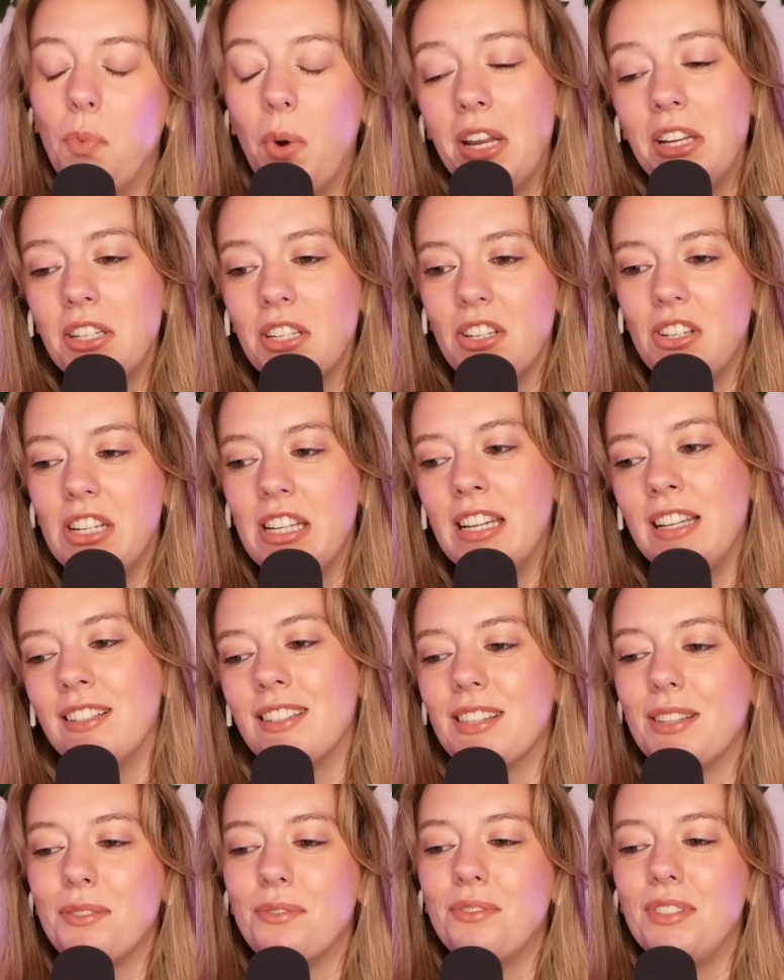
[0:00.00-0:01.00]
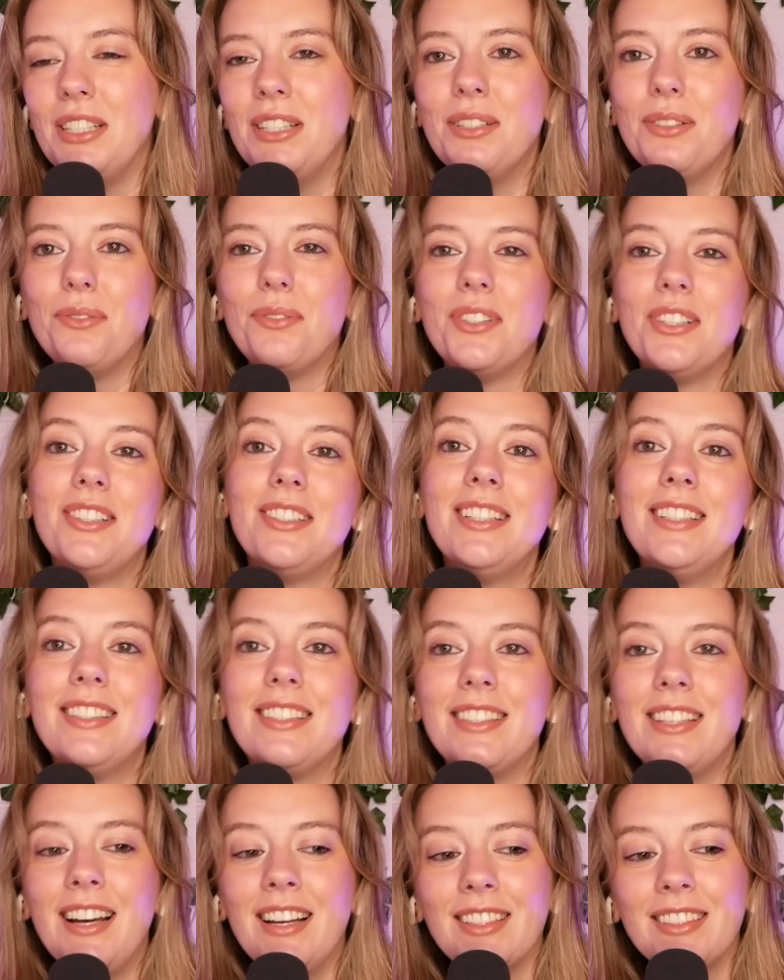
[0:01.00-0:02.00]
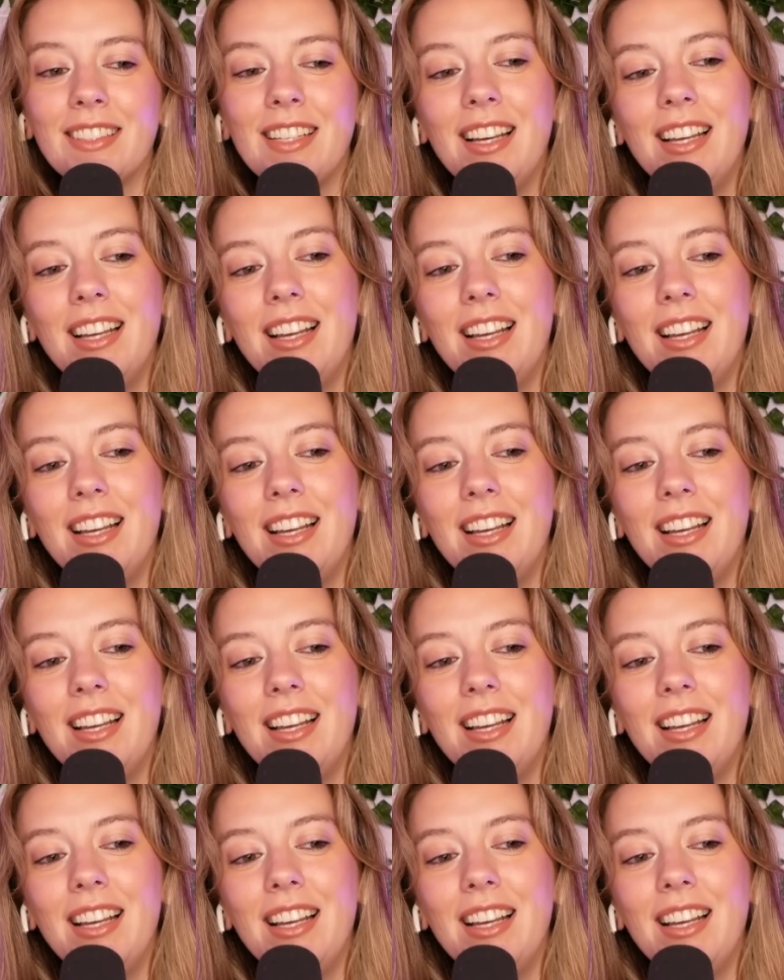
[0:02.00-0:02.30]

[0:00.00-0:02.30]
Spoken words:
Wait till you get into the real world. It sucks.